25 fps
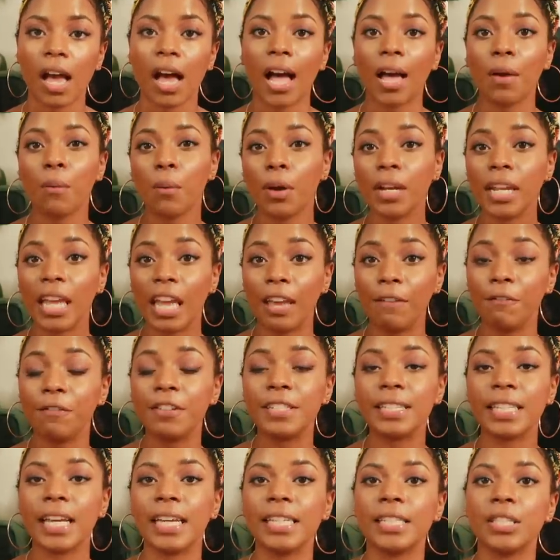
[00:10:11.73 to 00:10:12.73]
I want to
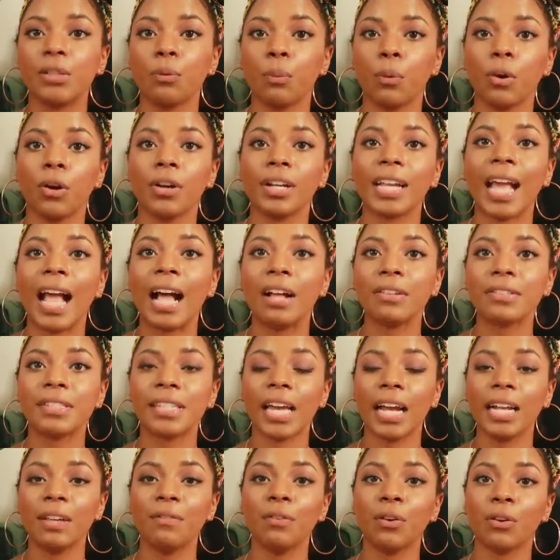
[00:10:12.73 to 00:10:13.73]
emphasize the word
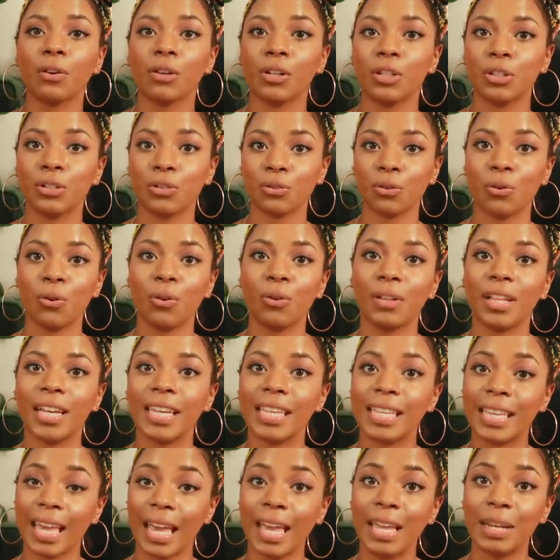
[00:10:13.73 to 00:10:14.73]
outside of your control
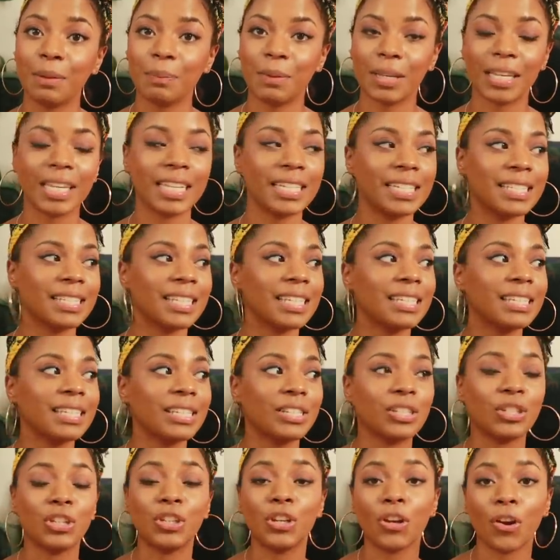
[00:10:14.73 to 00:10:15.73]
again, because this
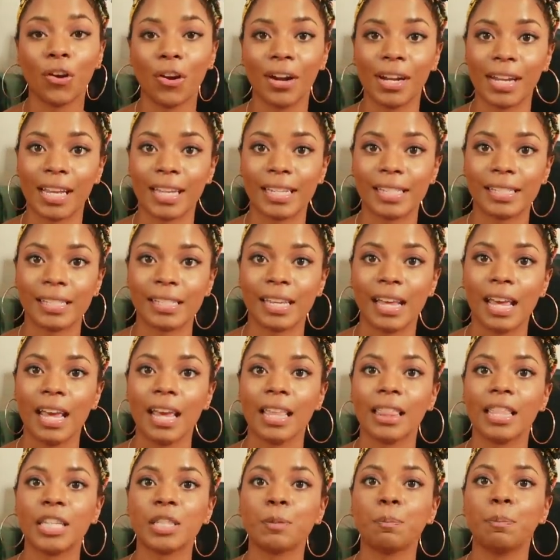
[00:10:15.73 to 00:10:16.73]
is Uranus,
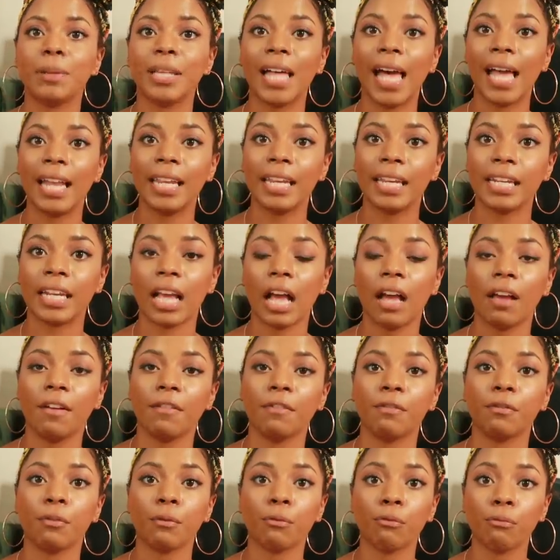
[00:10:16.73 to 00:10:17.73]
this planet
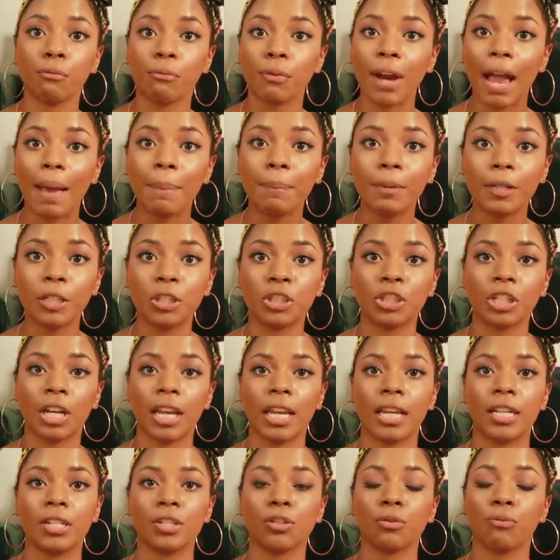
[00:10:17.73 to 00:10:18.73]
of rapid
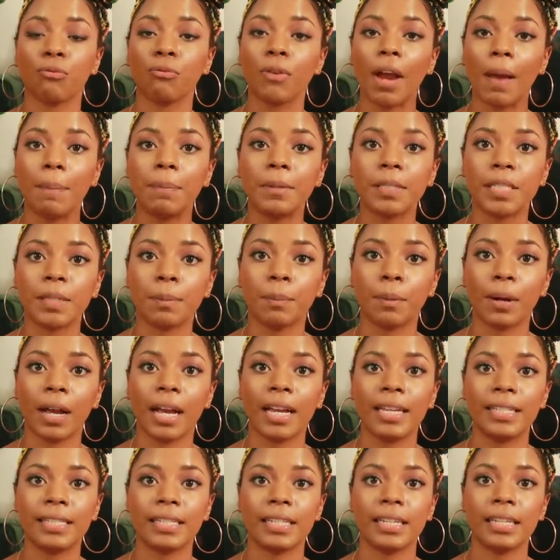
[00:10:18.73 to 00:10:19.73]
change, rapid
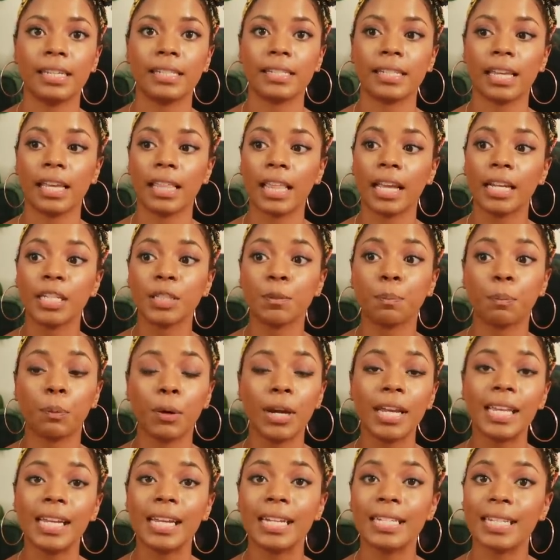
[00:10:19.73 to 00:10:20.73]
surprises that is
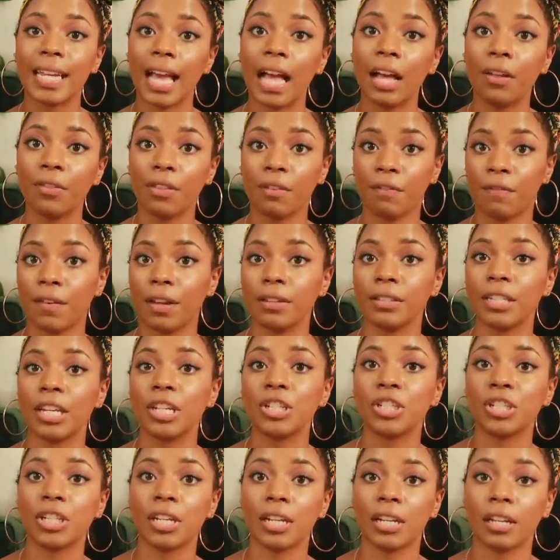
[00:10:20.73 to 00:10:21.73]
breaking down the
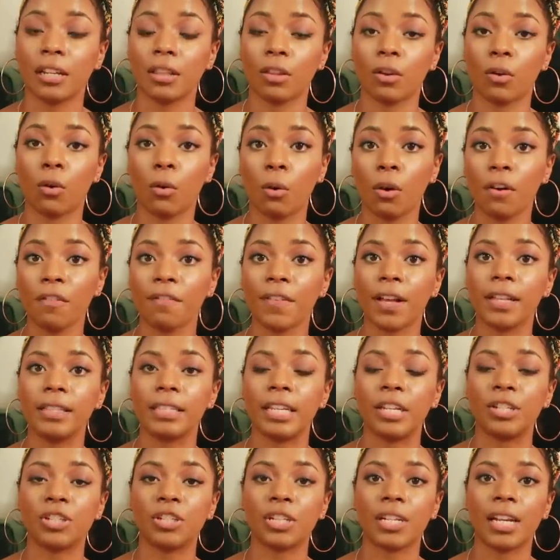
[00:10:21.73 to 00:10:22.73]
foundation, the core
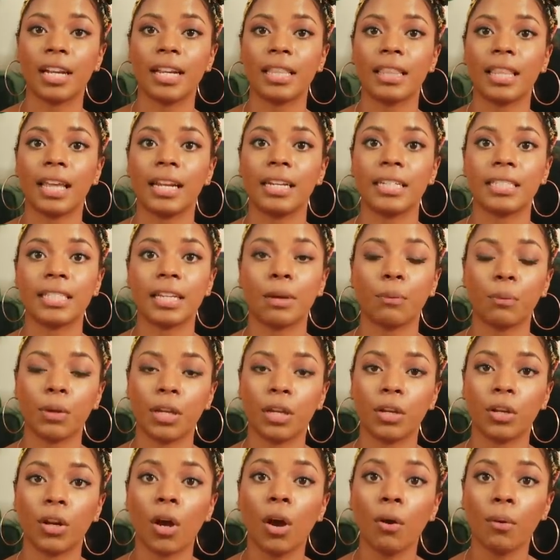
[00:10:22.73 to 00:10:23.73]
foundation that is that we
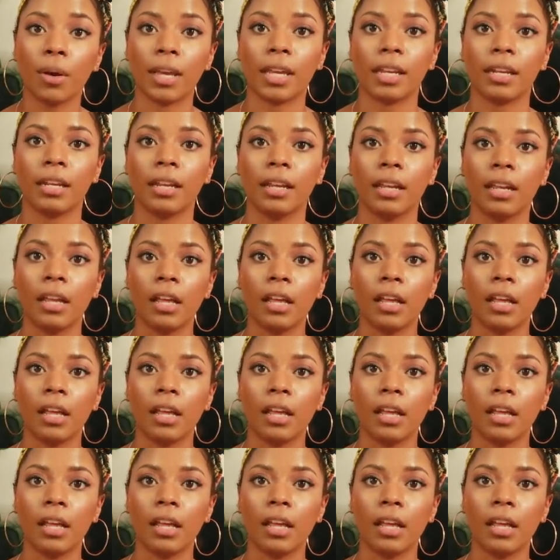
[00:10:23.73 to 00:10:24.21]
know it.